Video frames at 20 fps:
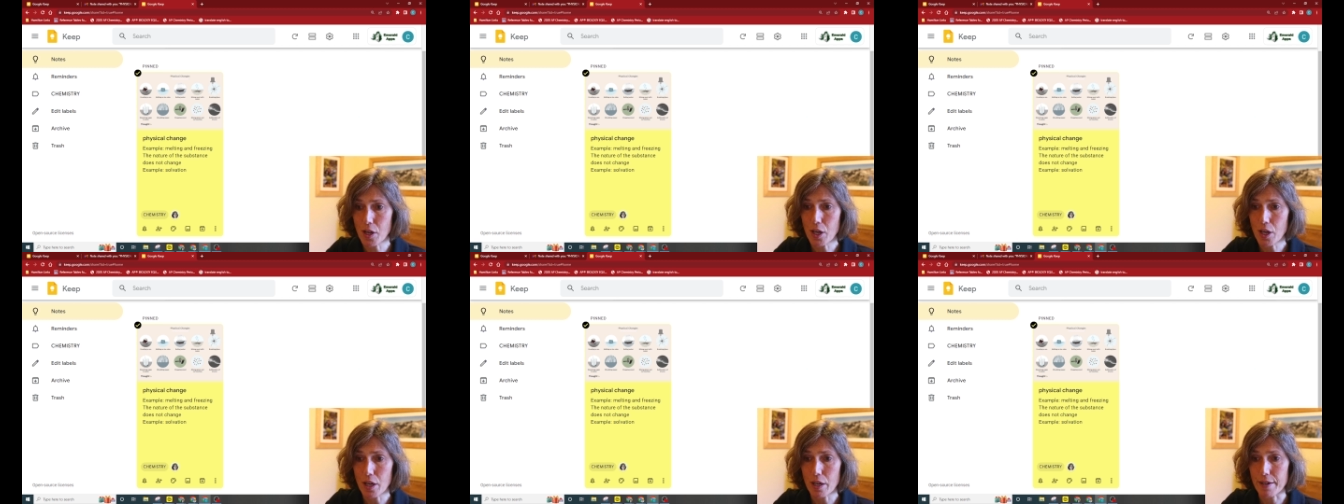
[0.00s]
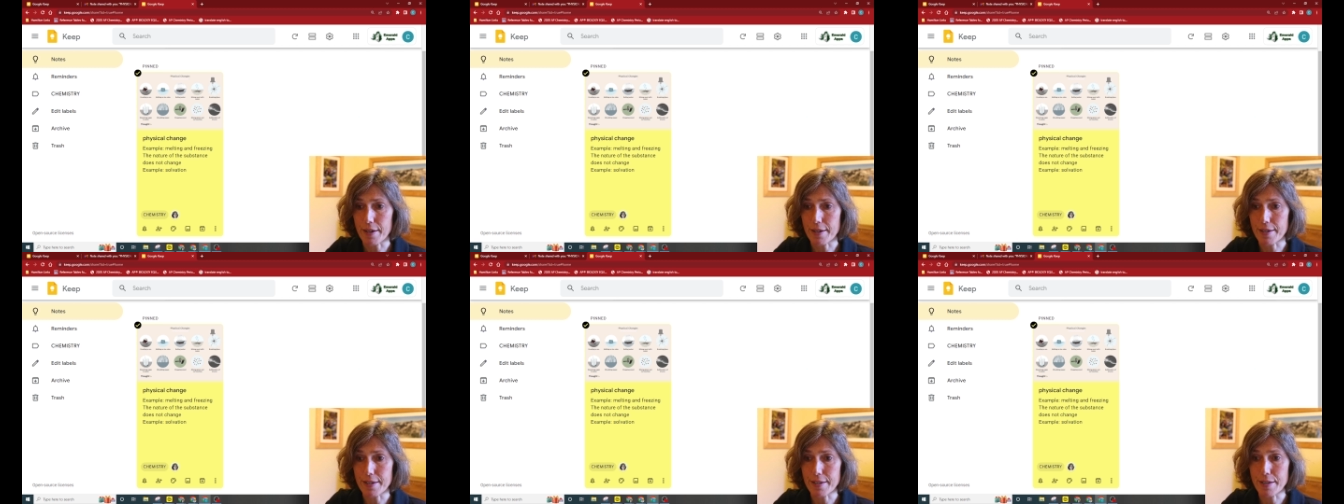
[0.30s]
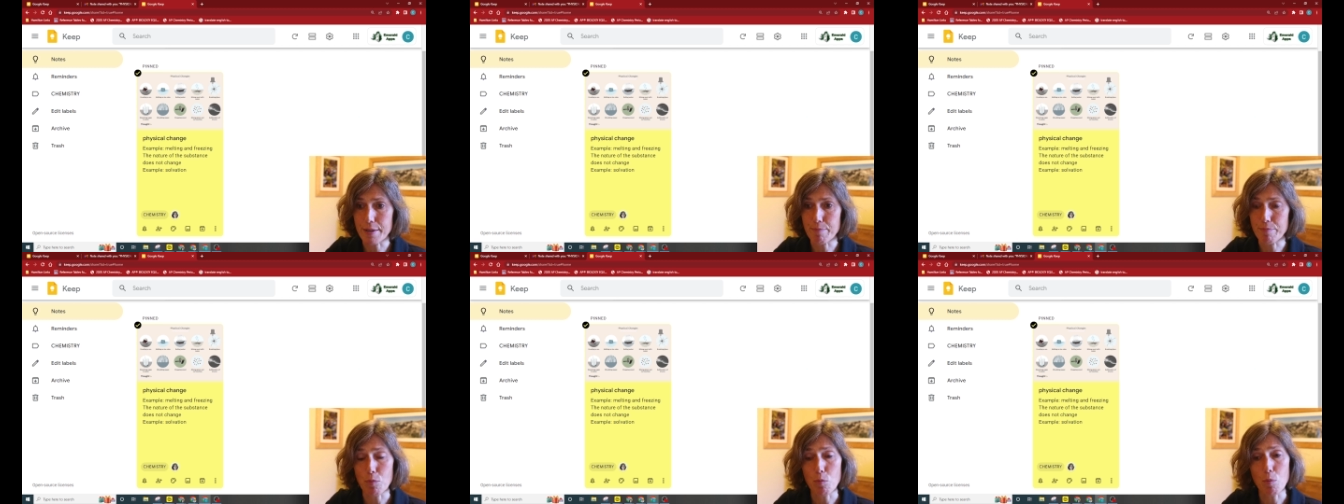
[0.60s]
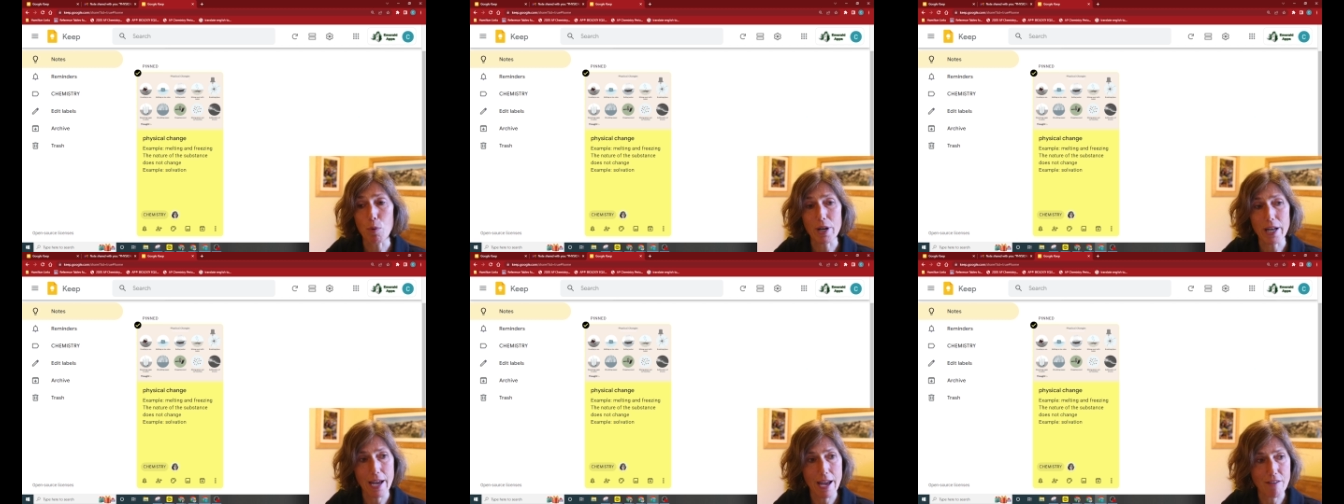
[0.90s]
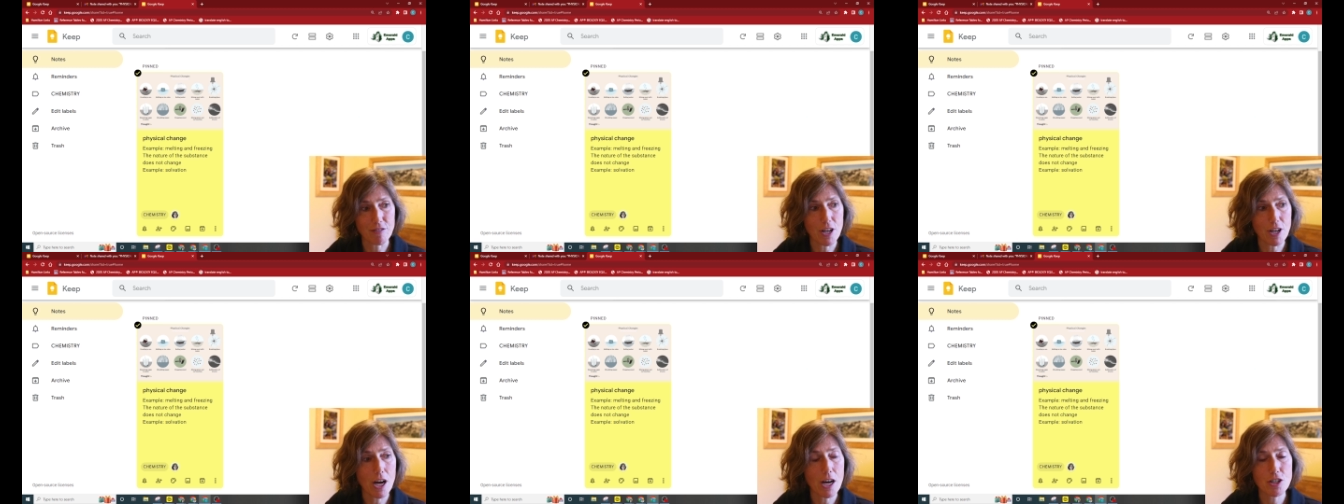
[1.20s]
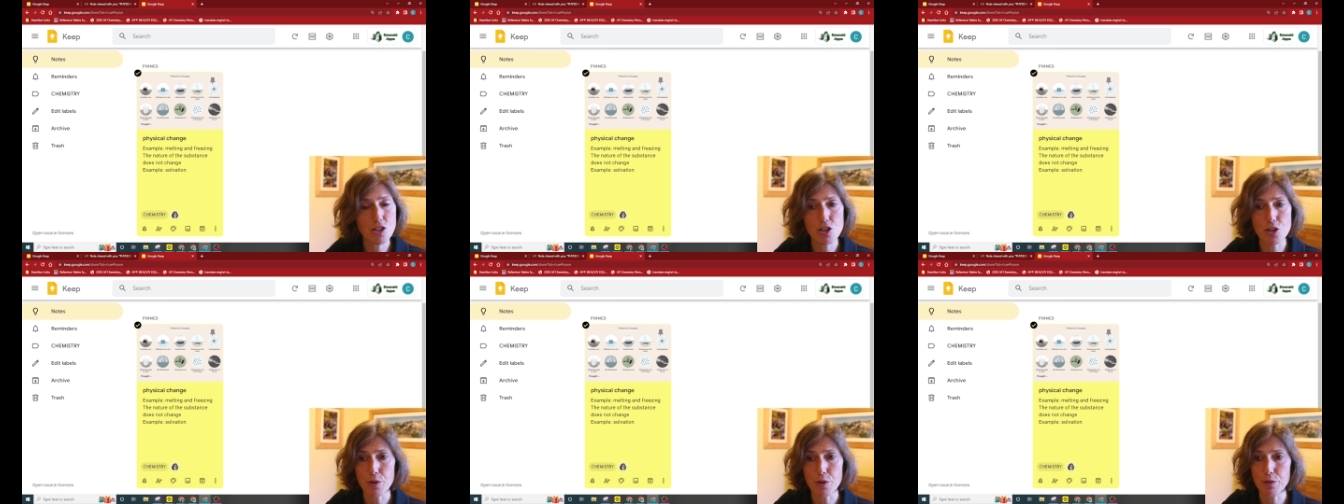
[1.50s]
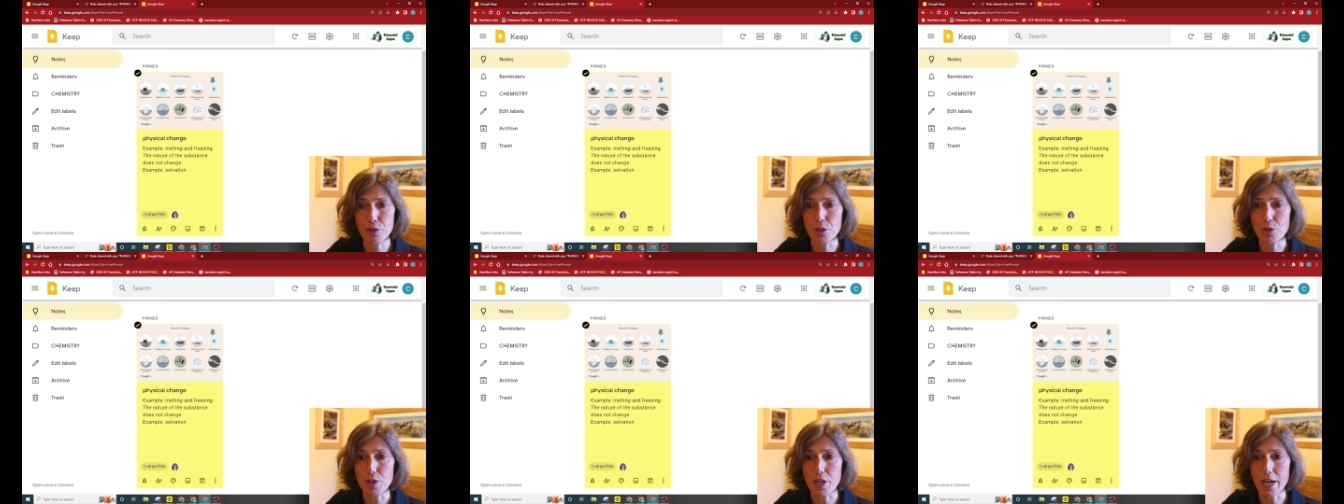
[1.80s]
Um, what I have not shown
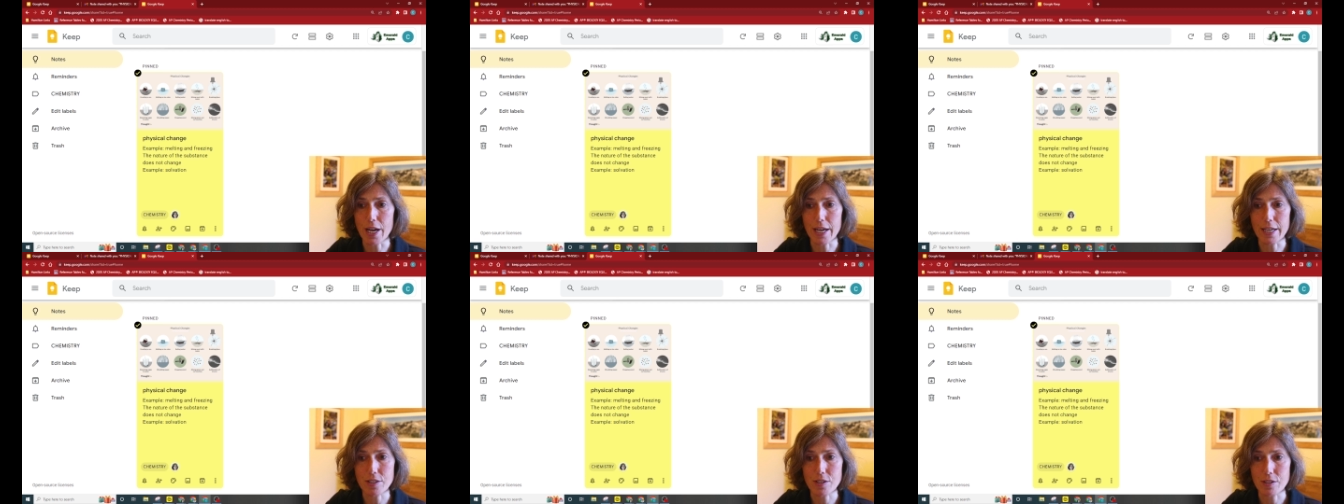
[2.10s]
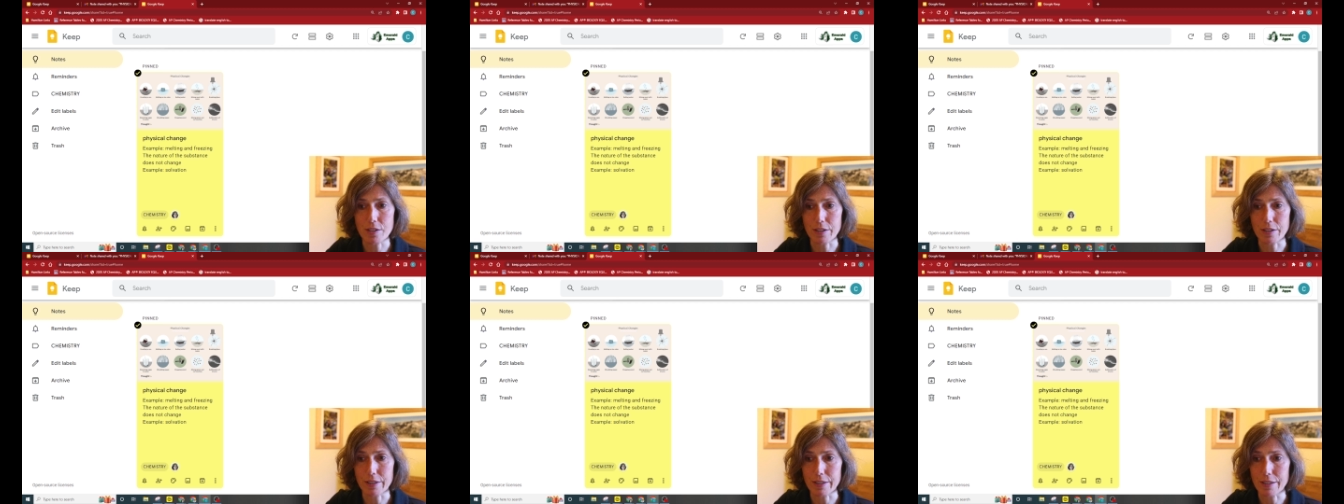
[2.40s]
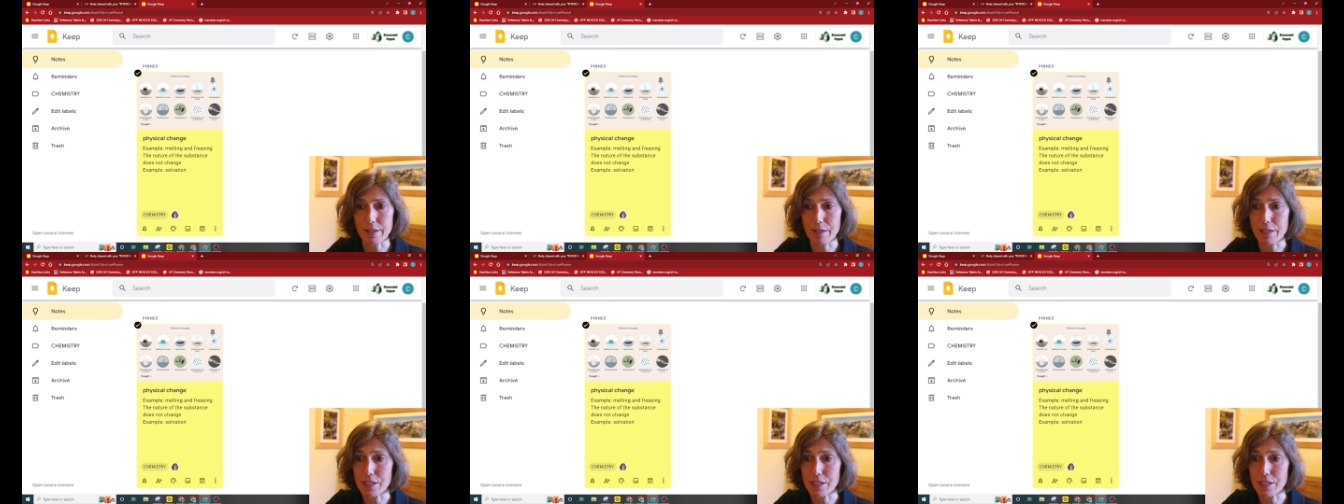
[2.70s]
you yet uh,